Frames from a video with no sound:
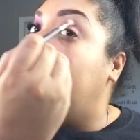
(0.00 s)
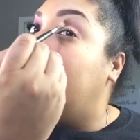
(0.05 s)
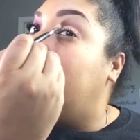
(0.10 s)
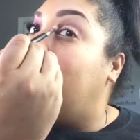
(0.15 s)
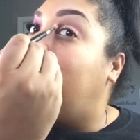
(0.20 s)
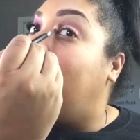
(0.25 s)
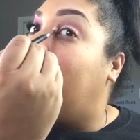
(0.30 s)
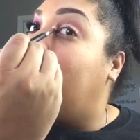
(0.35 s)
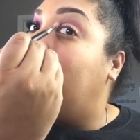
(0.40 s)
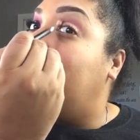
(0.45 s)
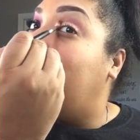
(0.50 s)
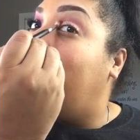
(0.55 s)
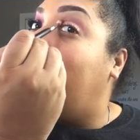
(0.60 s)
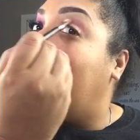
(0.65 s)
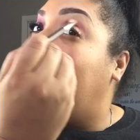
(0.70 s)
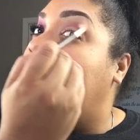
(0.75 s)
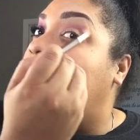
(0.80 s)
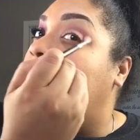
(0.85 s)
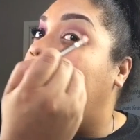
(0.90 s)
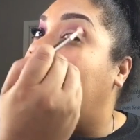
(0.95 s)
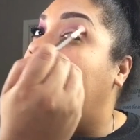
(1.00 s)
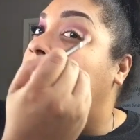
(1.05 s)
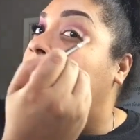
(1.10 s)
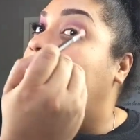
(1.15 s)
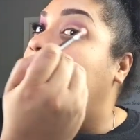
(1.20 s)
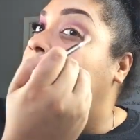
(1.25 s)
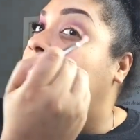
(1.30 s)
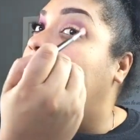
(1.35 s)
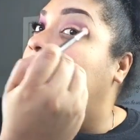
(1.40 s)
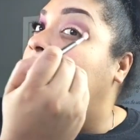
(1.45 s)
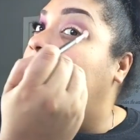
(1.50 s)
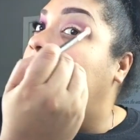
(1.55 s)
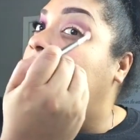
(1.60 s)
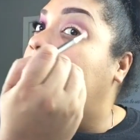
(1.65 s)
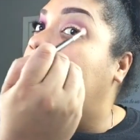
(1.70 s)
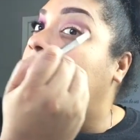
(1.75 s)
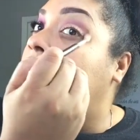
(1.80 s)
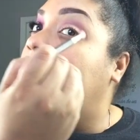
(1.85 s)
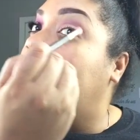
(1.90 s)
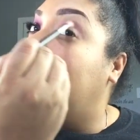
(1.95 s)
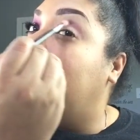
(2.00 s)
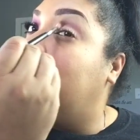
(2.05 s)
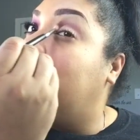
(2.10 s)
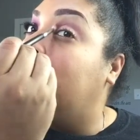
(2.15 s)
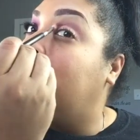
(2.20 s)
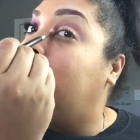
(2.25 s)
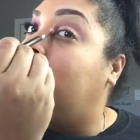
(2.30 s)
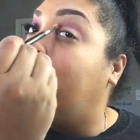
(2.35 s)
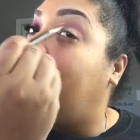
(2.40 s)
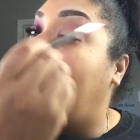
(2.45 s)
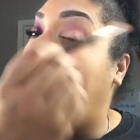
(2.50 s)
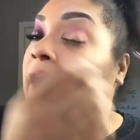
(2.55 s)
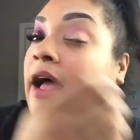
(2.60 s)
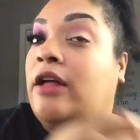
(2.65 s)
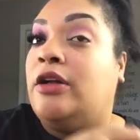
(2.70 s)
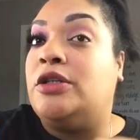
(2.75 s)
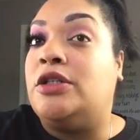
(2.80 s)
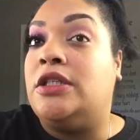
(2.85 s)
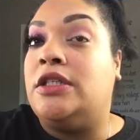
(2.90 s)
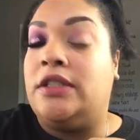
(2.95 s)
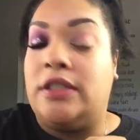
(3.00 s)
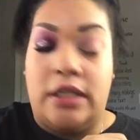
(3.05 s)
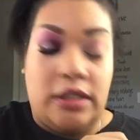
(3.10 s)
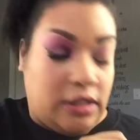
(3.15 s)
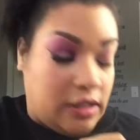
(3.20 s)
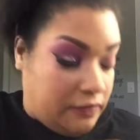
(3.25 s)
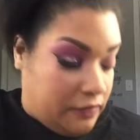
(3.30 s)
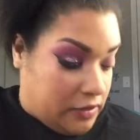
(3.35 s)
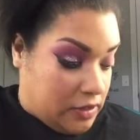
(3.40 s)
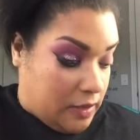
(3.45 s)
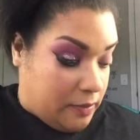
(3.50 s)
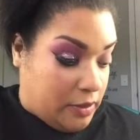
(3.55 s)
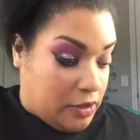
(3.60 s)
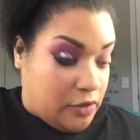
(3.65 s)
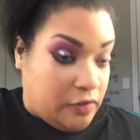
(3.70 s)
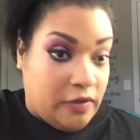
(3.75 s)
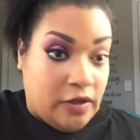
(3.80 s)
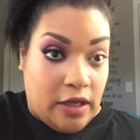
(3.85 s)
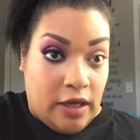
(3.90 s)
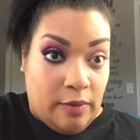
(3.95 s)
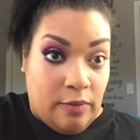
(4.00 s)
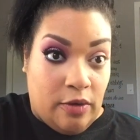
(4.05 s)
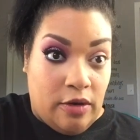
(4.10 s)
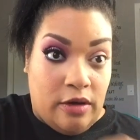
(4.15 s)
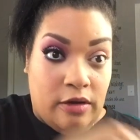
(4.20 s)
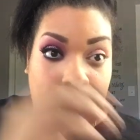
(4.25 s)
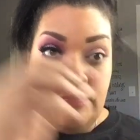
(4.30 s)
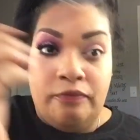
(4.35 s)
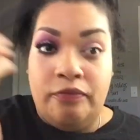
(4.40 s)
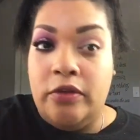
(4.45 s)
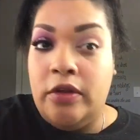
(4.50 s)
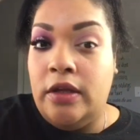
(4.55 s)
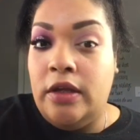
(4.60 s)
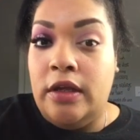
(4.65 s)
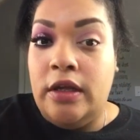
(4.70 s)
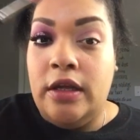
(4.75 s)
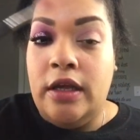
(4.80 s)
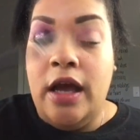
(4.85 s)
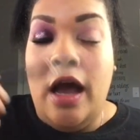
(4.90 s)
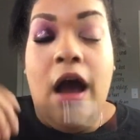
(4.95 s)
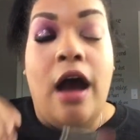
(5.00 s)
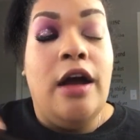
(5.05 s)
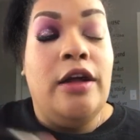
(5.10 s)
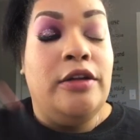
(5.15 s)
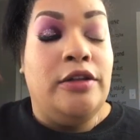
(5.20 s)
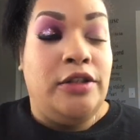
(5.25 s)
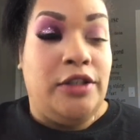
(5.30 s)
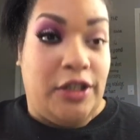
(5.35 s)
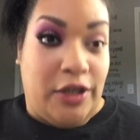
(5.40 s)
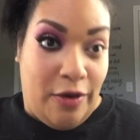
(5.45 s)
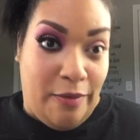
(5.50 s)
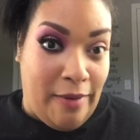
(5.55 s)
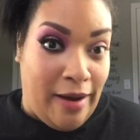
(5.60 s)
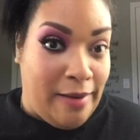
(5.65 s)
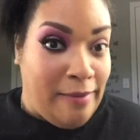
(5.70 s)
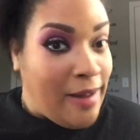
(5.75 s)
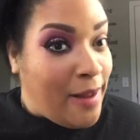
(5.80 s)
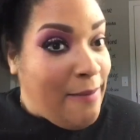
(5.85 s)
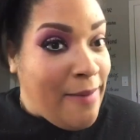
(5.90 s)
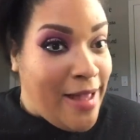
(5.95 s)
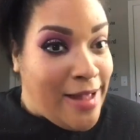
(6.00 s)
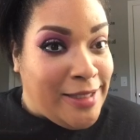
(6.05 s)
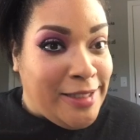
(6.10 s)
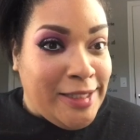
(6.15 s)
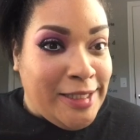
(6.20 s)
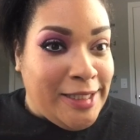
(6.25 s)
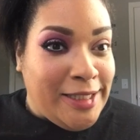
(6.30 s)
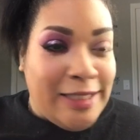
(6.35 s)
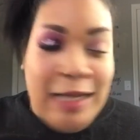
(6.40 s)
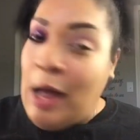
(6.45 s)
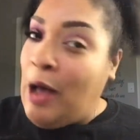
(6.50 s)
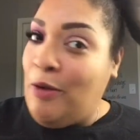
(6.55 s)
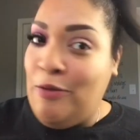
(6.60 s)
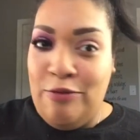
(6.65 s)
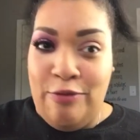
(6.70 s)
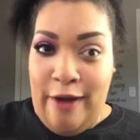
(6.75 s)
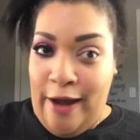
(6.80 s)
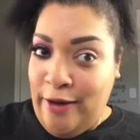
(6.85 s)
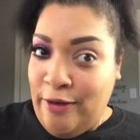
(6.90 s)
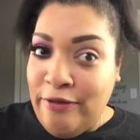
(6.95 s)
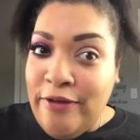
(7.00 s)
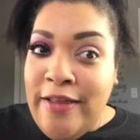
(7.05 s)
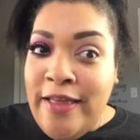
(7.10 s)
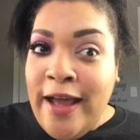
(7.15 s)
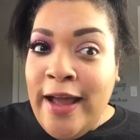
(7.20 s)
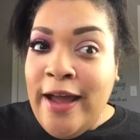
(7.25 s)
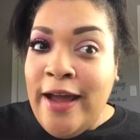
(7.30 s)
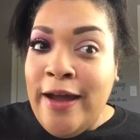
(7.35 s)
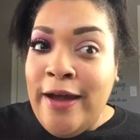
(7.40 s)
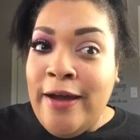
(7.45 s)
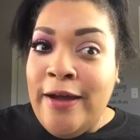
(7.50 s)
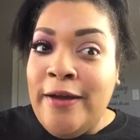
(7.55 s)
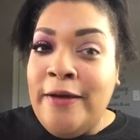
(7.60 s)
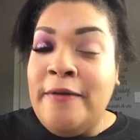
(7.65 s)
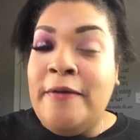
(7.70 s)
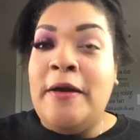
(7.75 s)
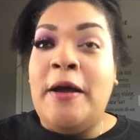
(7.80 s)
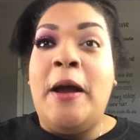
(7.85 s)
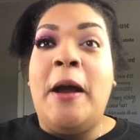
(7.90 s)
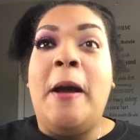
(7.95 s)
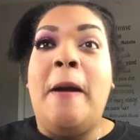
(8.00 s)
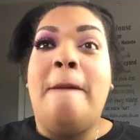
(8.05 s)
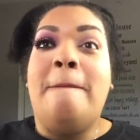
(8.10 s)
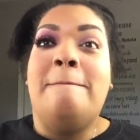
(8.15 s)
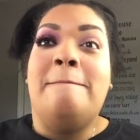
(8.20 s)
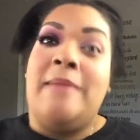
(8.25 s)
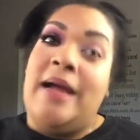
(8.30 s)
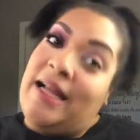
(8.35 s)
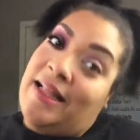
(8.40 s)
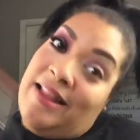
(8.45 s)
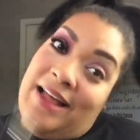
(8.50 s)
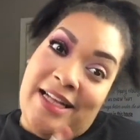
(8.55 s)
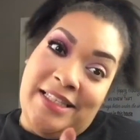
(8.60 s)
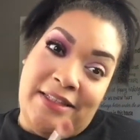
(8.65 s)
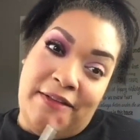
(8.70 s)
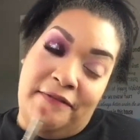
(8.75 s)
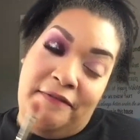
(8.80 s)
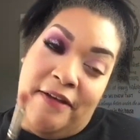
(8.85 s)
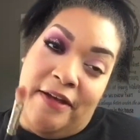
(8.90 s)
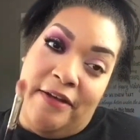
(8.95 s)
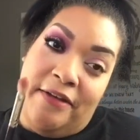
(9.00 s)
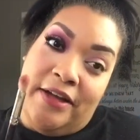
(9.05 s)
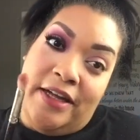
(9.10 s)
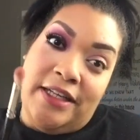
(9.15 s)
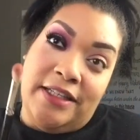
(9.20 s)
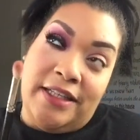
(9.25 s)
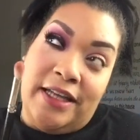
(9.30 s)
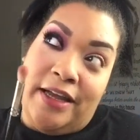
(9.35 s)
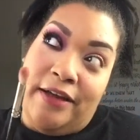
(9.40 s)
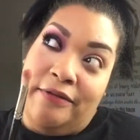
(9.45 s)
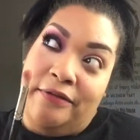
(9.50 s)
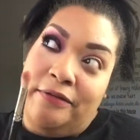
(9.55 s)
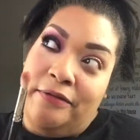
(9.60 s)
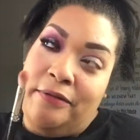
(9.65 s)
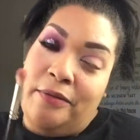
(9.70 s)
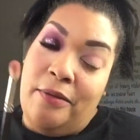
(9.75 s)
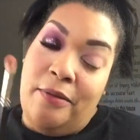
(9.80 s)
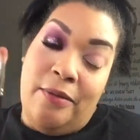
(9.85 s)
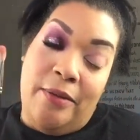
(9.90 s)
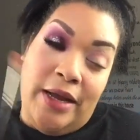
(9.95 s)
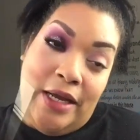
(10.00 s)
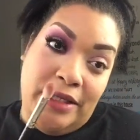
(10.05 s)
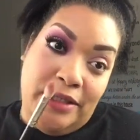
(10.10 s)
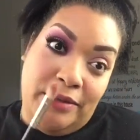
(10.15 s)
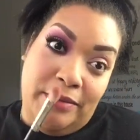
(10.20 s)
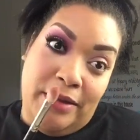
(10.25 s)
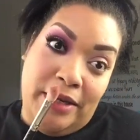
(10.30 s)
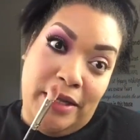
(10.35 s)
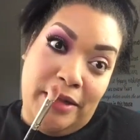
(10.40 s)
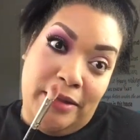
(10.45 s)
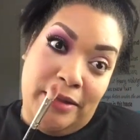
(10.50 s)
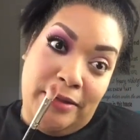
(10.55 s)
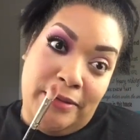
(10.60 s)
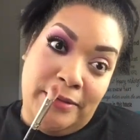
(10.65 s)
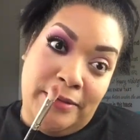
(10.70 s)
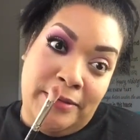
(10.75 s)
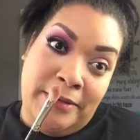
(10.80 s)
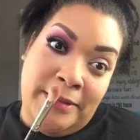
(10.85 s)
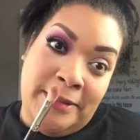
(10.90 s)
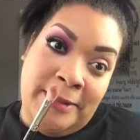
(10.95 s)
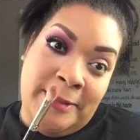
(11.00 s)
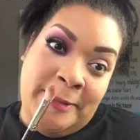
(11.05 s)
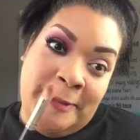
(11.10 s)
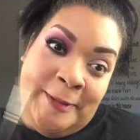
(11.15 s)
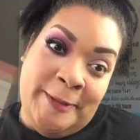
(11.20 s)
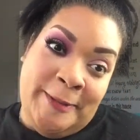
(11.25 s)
Hey, there goes my allergies. I think my allergies sense every time I turn the camera on. Don't mind my mess right over there. My closet fell because I have way too many clothes.